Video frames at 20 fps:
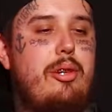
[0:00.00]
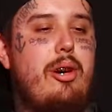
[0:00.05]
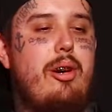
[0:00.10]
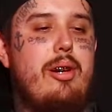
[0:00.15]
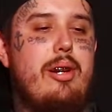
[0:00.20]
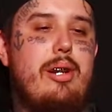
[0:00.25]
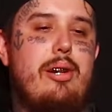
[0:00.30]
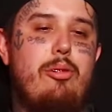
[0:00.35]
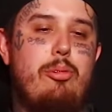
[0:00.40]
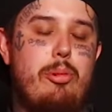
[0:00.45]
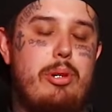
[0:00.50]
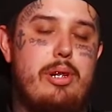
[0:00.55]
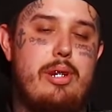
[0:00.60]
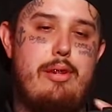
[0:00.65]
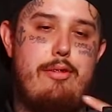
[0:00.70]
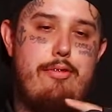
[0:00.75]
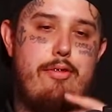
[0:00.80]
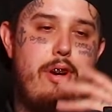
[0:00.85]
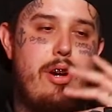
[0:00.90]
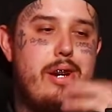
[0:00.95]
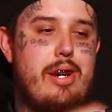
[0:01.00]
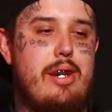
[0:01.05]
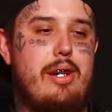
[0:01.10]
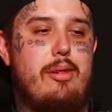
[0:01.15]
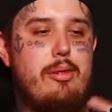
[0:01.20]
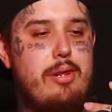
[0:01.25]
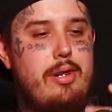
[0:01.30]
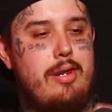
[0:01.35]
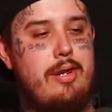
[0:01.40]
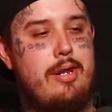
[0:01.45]
started really
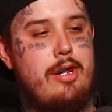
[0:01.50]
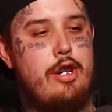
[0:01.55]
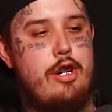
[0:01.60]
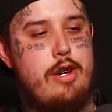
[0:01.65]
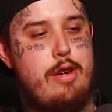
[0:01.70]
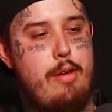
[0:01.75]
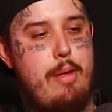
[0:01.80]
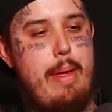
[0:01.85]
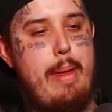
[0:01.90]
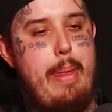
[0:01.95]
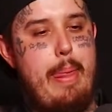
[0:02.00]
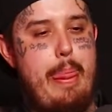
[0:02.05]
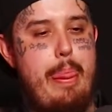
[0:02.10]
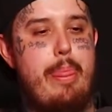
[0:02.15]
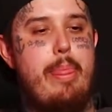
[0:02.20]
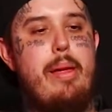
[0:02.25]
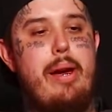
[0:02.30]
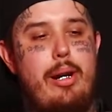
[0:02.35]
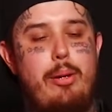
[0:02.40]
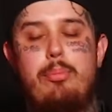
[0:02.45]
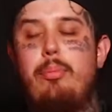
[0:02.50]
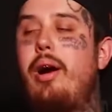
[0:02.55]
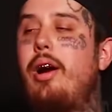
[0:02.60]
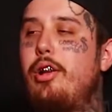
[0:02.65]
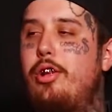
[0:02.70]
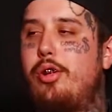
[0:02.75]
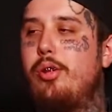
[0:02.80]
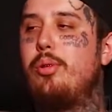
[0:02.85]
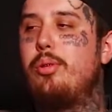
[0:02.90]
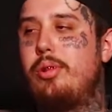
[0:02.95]
finding like
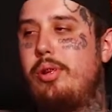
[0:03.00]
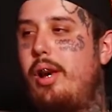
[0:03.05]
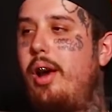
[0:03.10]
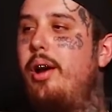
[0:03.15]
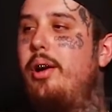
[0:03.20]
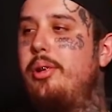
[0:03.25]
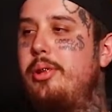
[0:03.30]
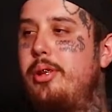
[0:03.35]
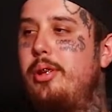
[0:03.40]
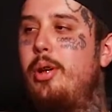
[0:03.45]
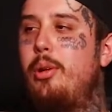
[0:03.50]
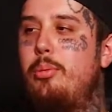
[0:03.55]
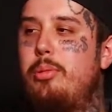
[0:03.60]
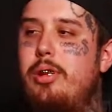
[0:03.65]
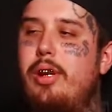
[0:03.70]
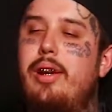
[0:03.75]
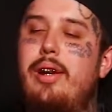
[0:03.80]
my true sound, you know what I'm mm-hmm.